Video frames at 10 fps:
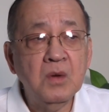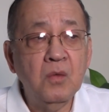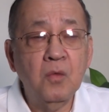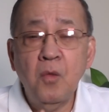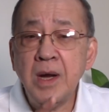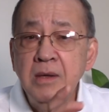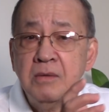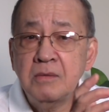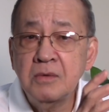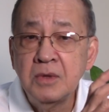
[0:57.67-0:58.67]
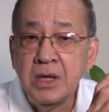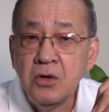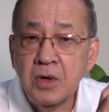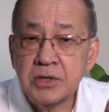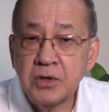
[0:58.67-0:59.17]
went to the
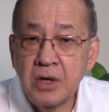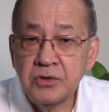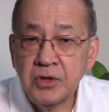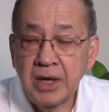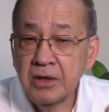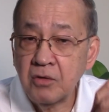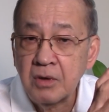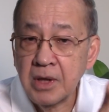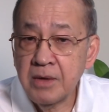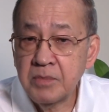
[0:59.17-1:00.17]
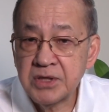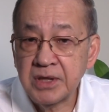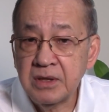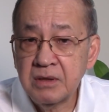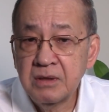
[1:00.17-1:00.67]
U.S. consulate or
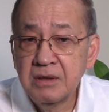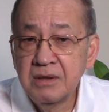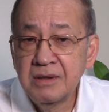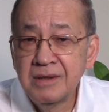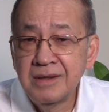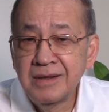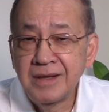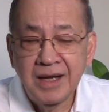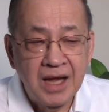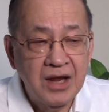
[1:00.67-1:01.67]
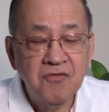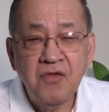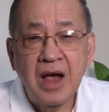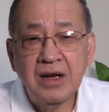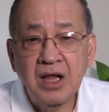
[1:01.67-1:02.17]
embassy and
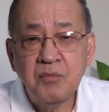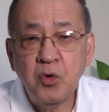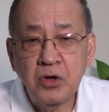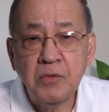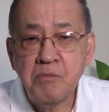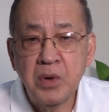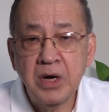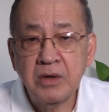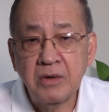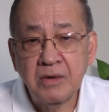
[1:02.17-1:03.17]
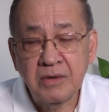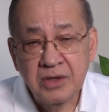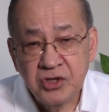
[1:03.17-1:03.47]
filed the report of birth on the